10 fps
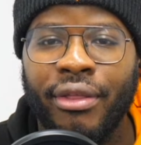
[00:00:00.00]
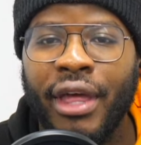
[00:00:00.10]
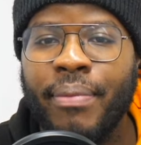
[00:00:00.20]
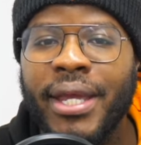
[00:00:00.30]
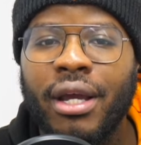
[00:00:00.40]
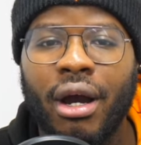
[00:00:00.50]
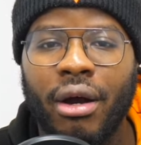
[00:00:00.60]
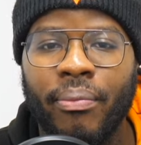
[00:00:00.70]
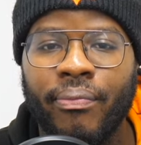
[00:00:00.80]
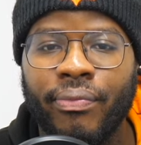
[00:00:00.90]
they
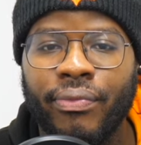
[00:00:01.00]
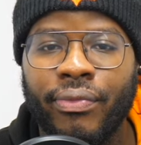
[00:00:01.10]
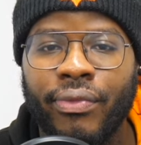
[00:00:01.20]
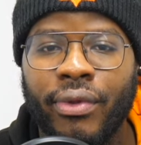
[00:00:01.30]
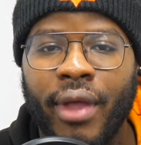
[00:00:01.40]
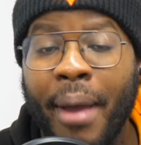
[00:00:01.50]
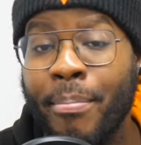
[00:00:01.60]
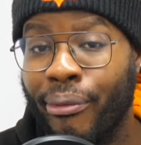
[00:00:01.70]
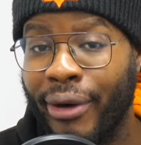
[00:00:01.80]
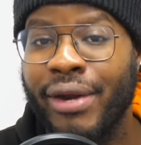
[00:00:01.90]
become and
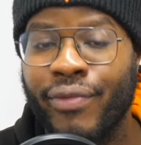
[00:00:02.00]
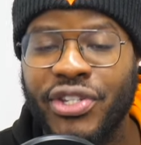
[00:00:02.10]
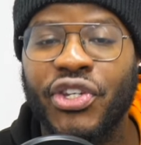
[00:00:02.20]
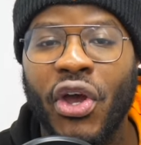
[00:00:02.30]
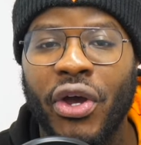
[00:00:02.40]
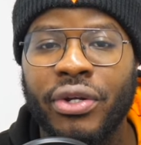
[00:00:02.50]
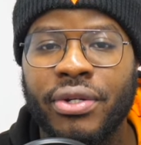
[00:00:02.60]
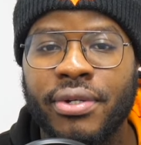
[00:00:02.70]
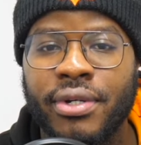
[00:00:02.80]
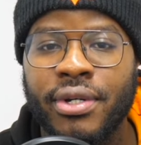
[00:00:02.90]
bring return
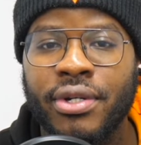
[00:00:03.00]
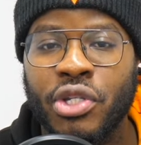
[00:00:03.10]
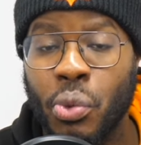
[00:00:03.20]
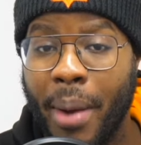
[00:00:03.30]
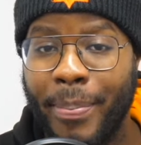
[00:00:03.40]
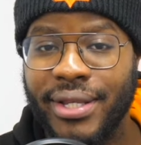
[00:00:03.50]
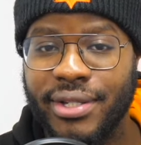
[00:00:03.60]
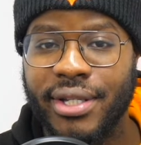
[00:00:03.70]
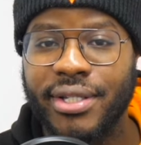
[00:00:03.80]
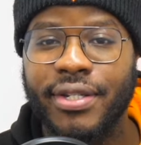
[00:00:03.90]
to our
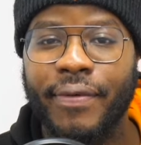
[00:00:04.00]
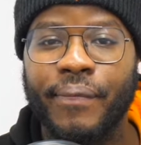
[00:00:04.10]
business.